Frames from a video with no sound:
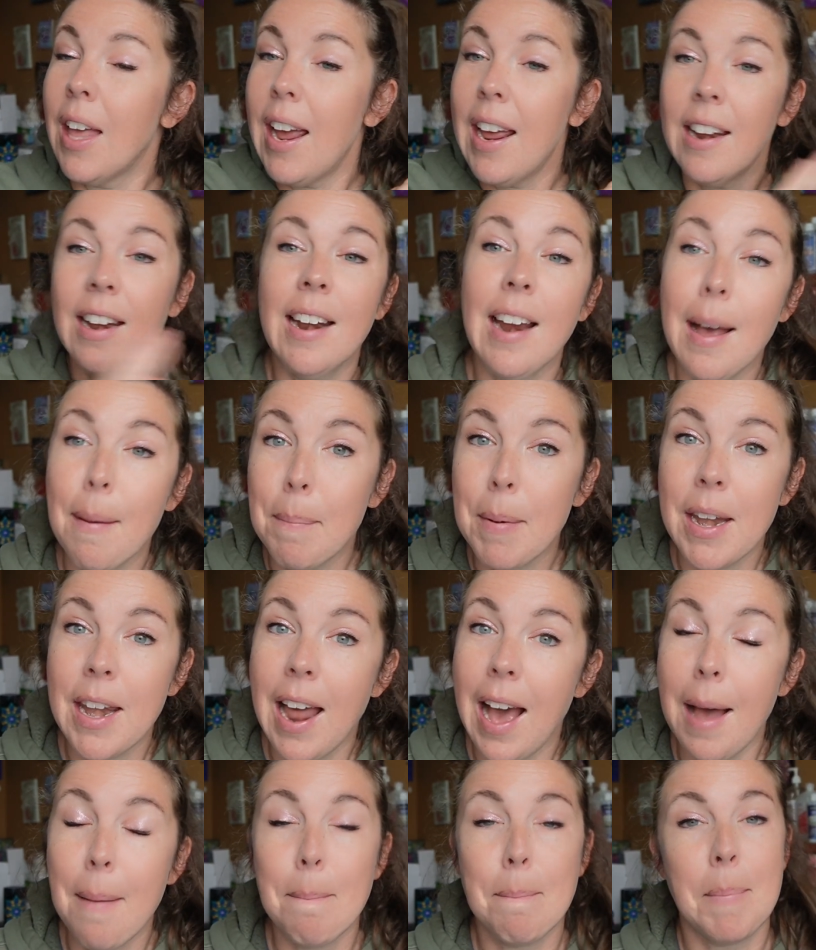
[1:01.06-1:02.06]
ended up
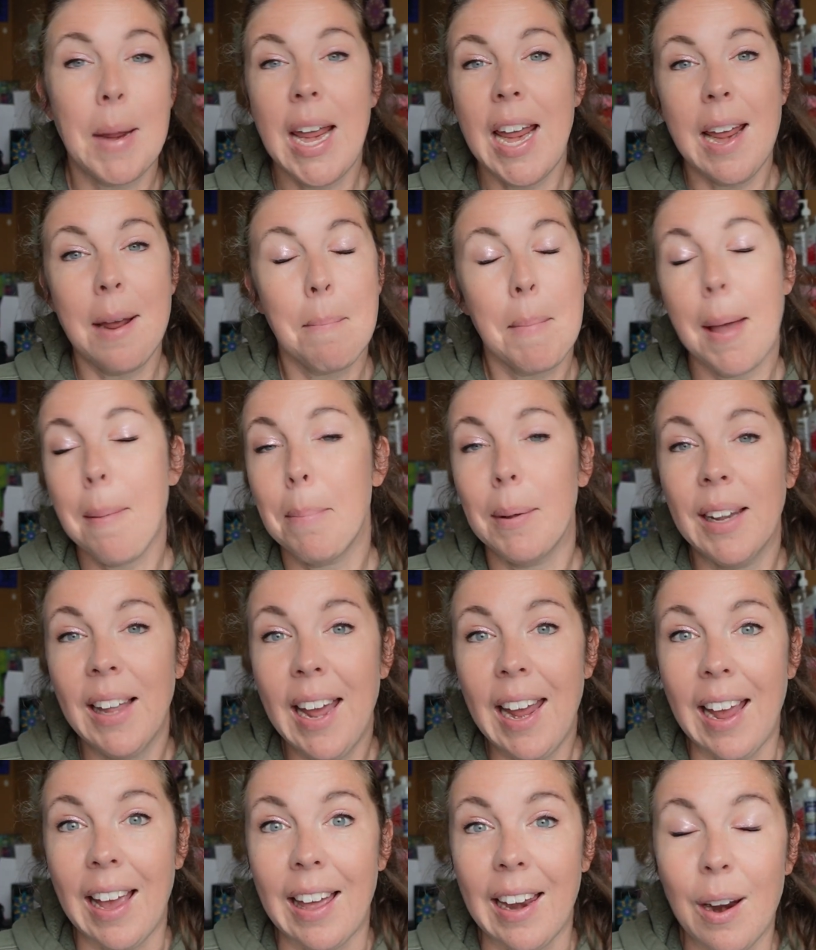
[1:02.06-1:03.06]
not being my
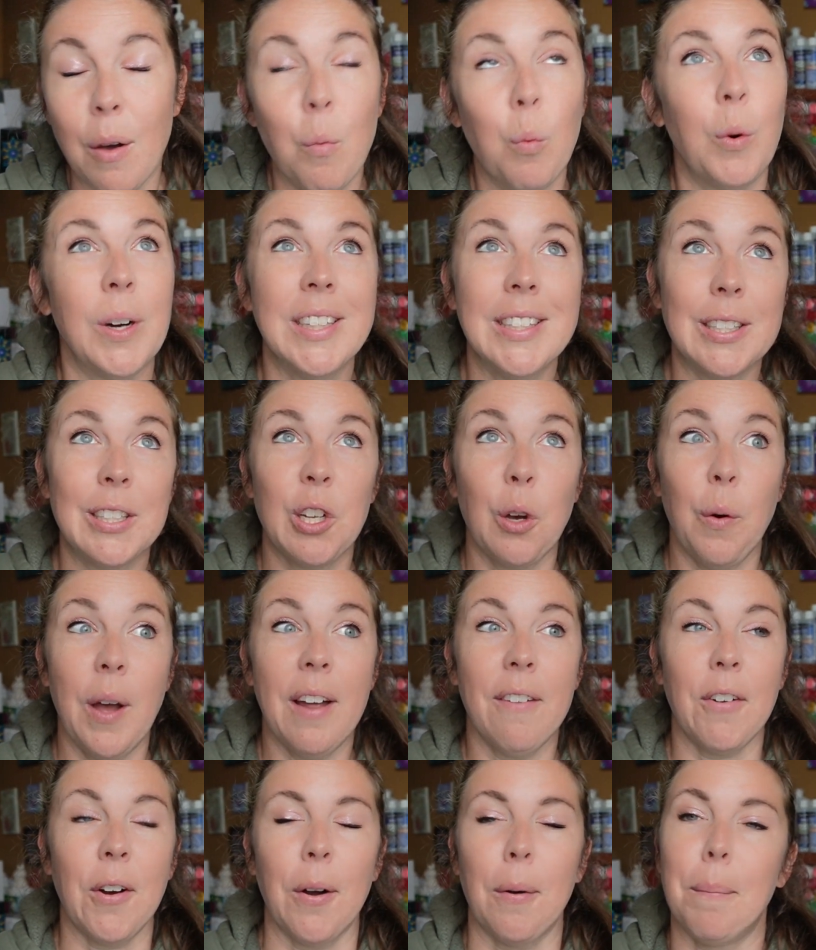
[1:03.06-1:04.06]
plan
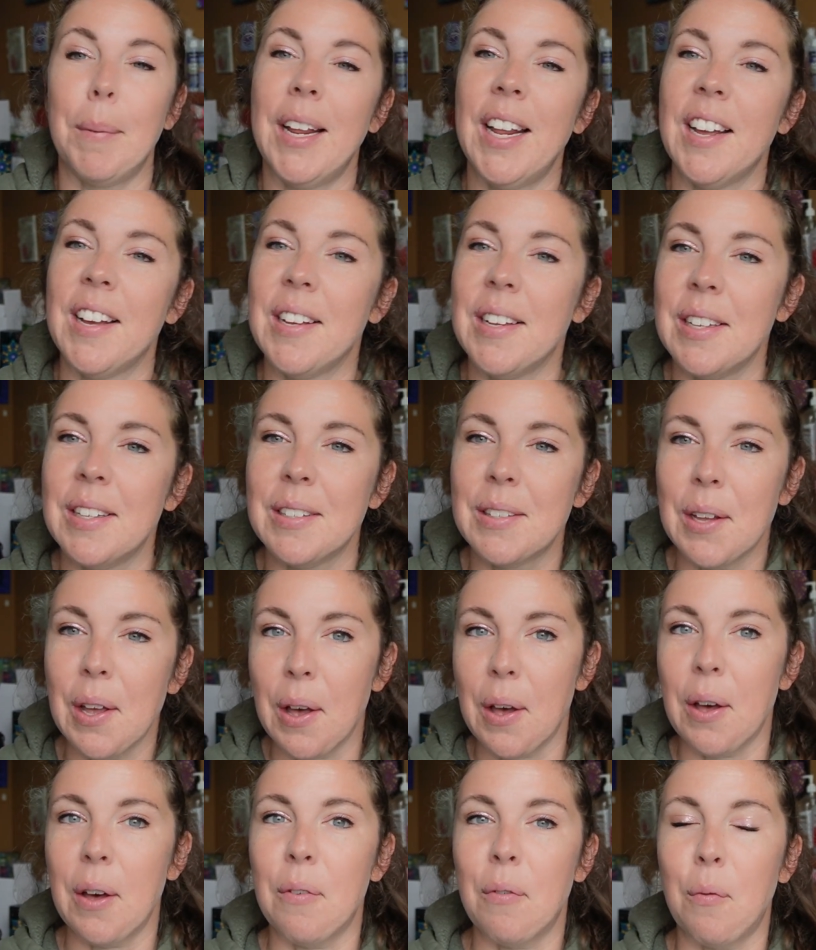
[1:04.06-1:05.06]
whatsoever because
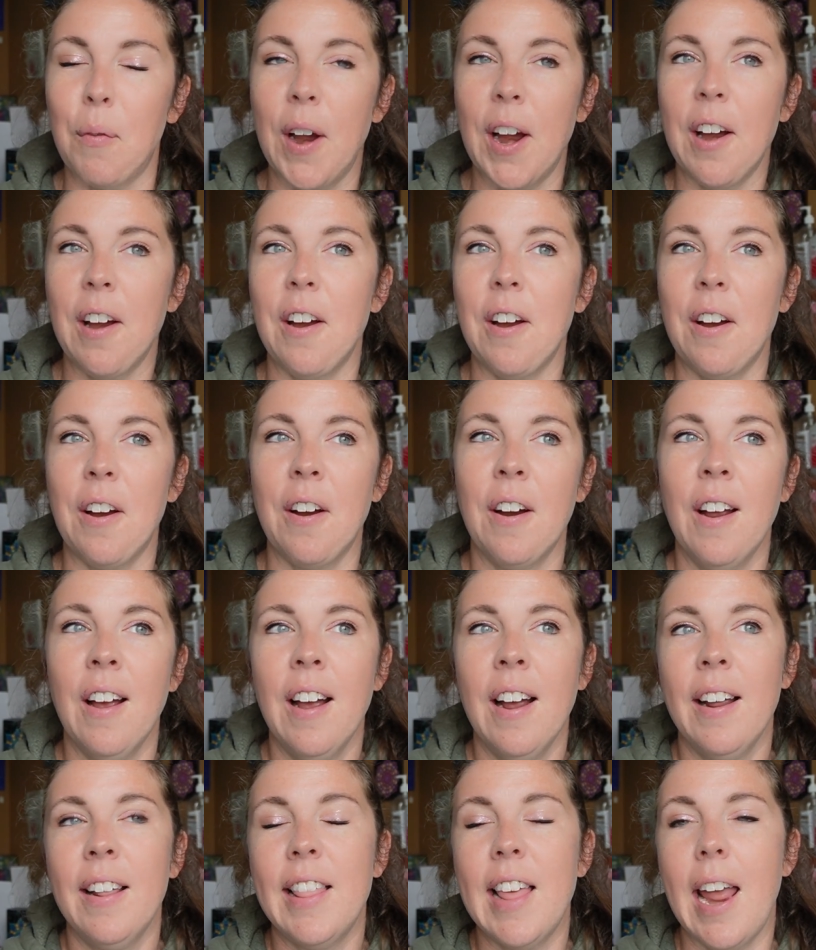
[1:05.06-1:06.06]
of where
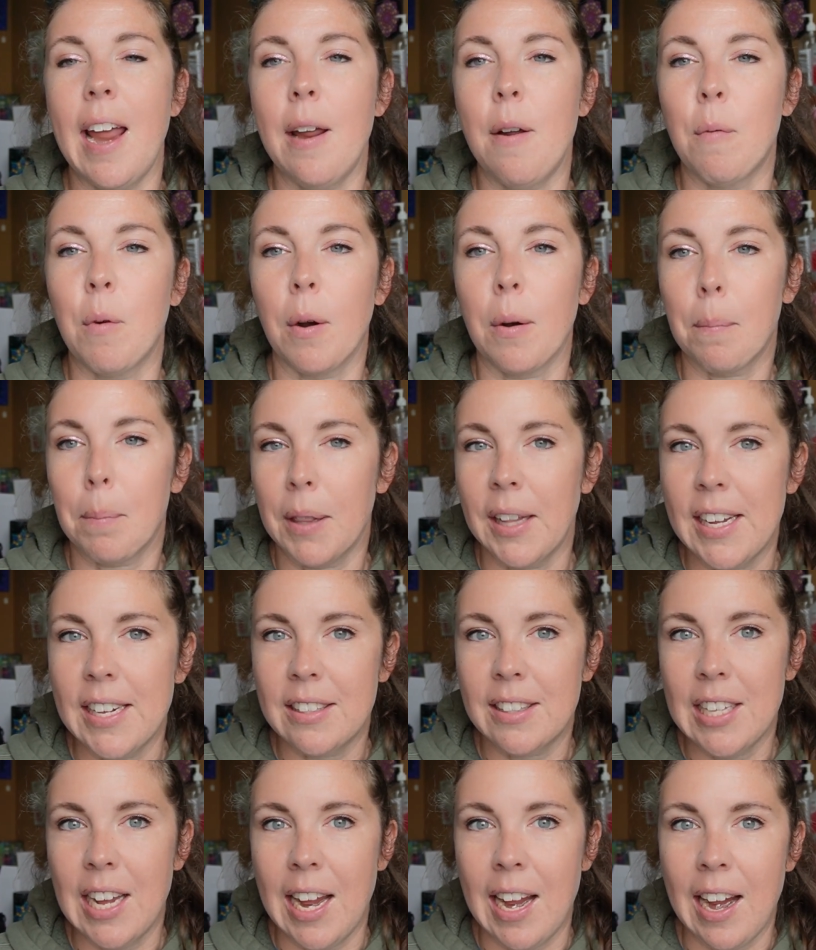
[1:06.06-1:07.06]
they were
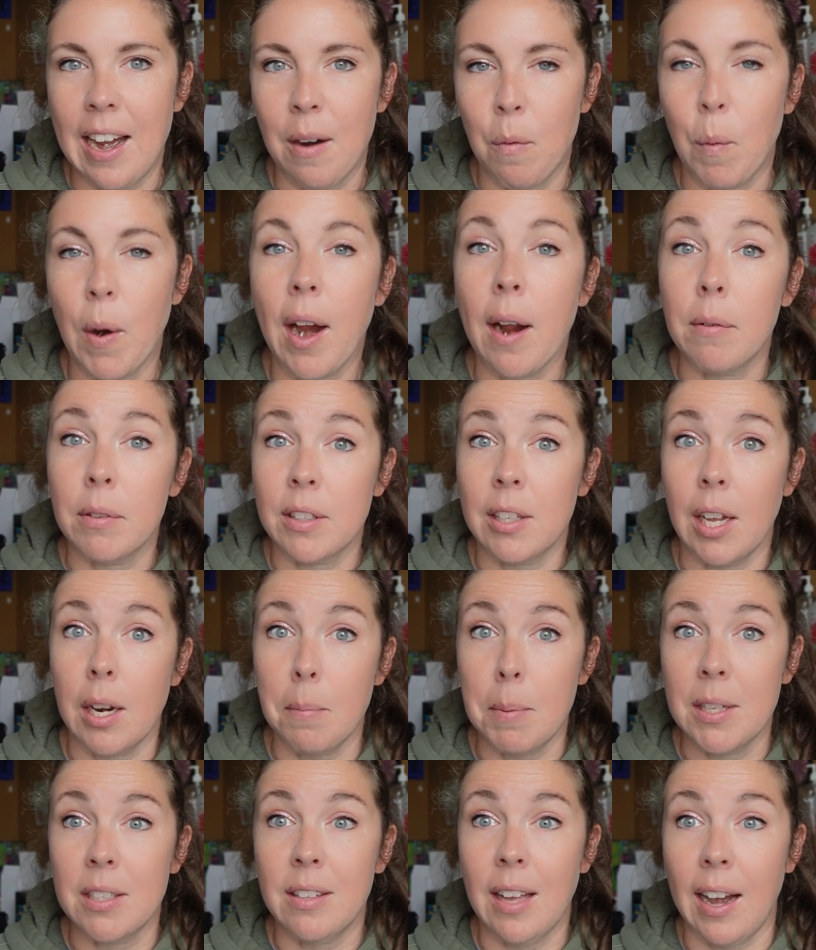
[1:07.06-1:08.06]
placing, where I was going to
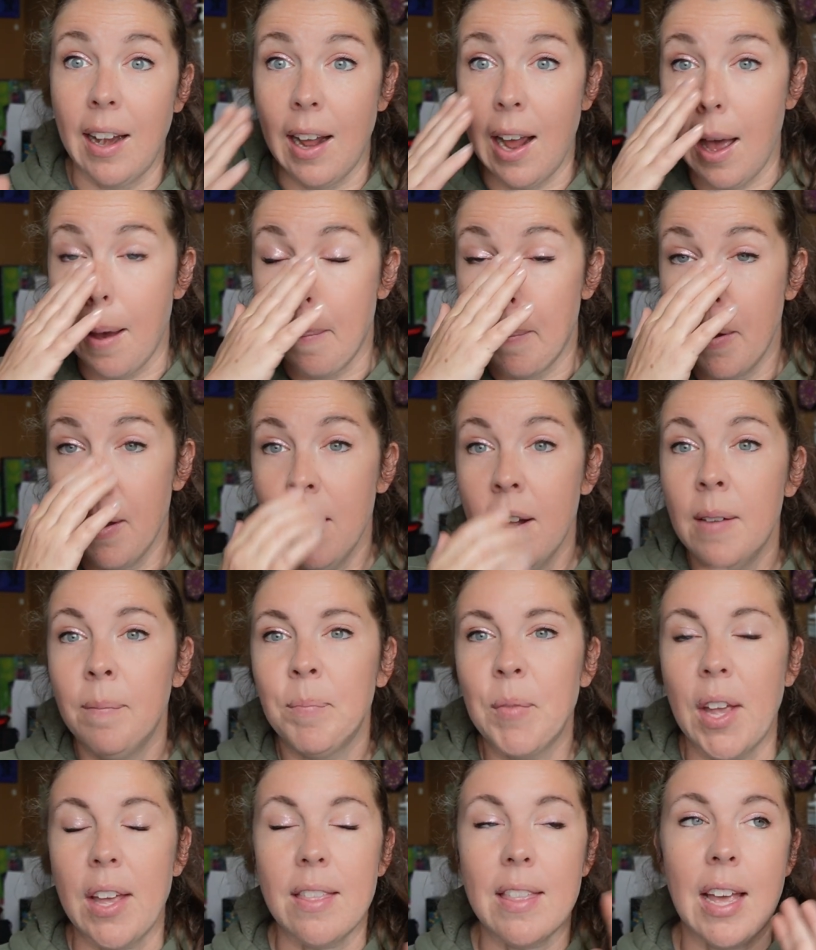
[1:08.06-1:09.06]
be setting up,
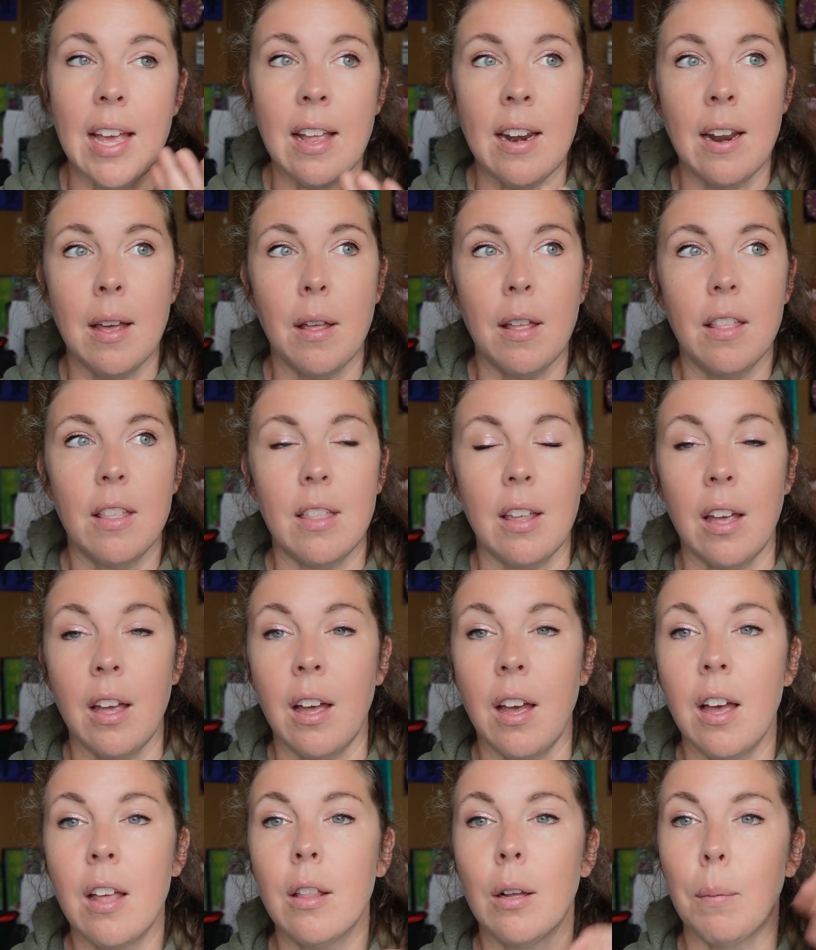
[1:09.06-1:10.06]
and then the
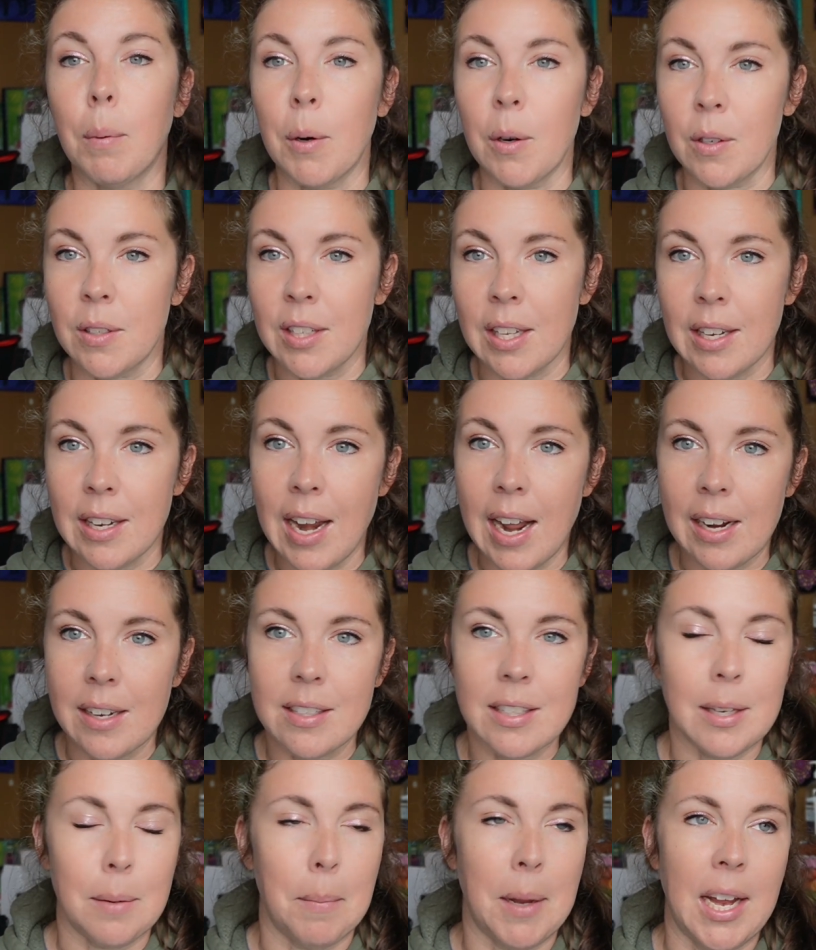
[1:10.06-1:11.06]
other person
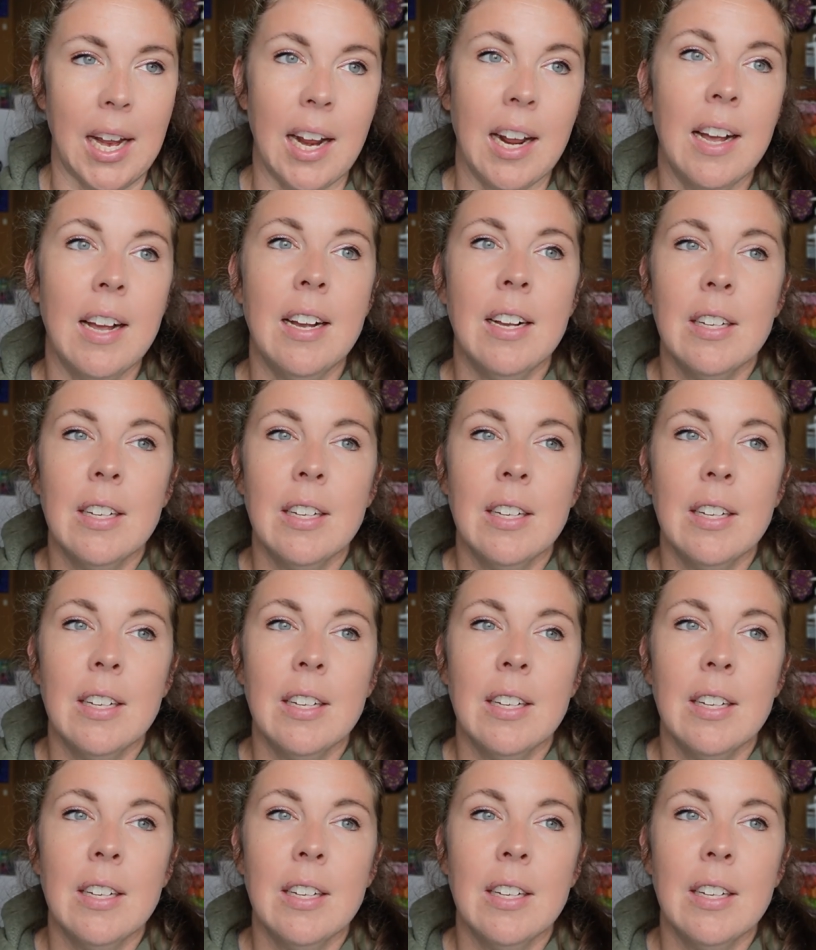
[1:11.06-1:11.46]
next to me.